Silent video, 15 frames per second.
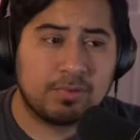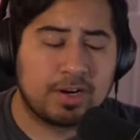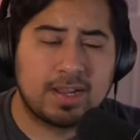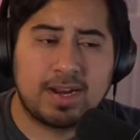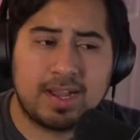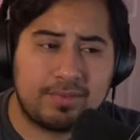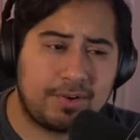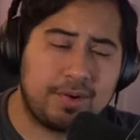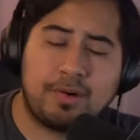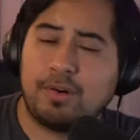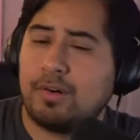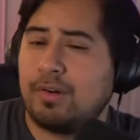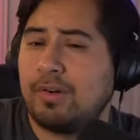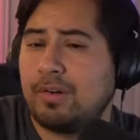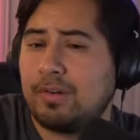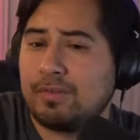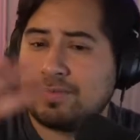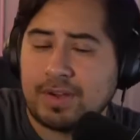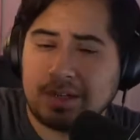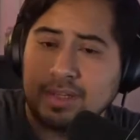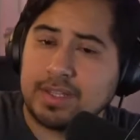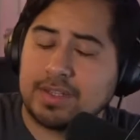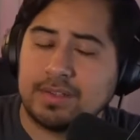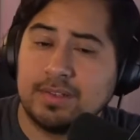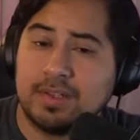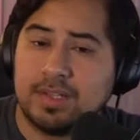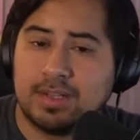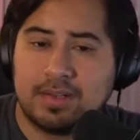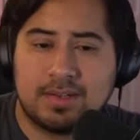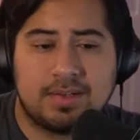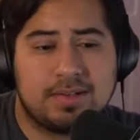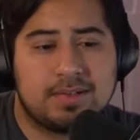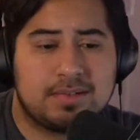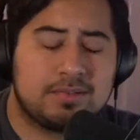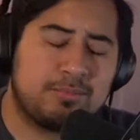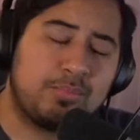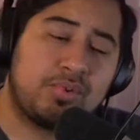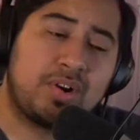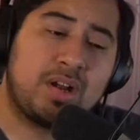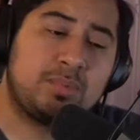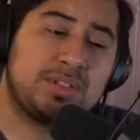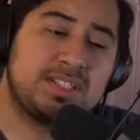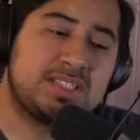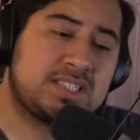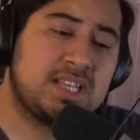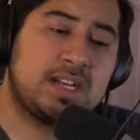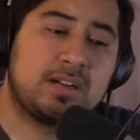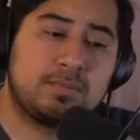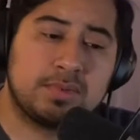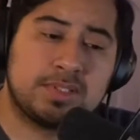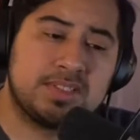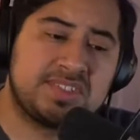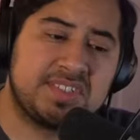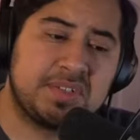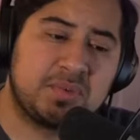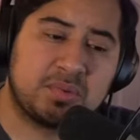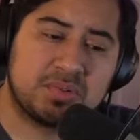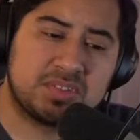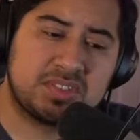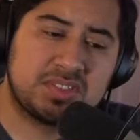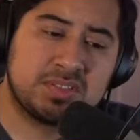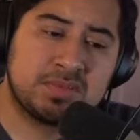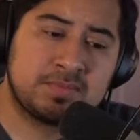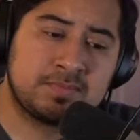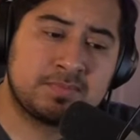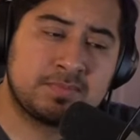We're gonna have a whole fucking probably setup with the sequels.